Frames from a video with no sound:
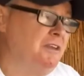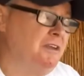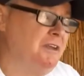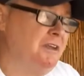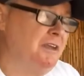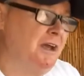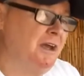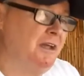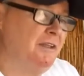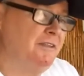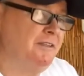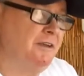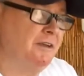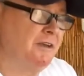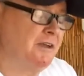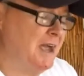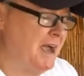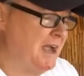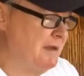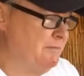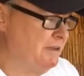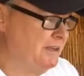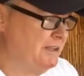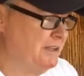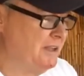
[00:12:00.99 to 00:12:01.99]
the uh, the
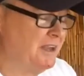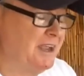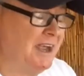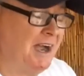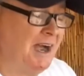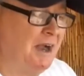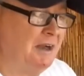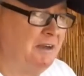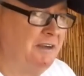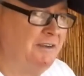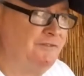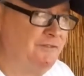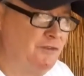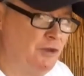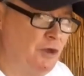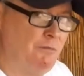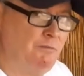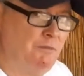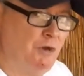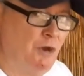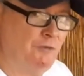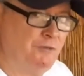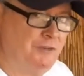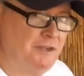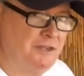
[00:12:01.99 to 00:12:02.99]
cabling in the car if not
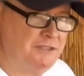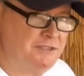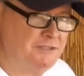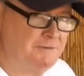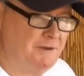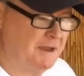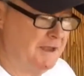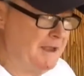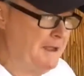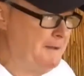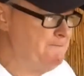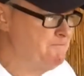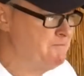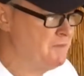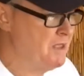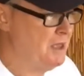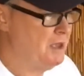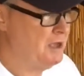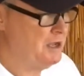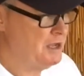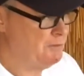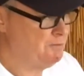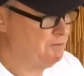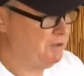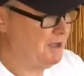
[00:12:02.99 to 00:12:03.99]
melt this okay
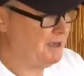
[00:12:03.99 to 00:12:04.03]
you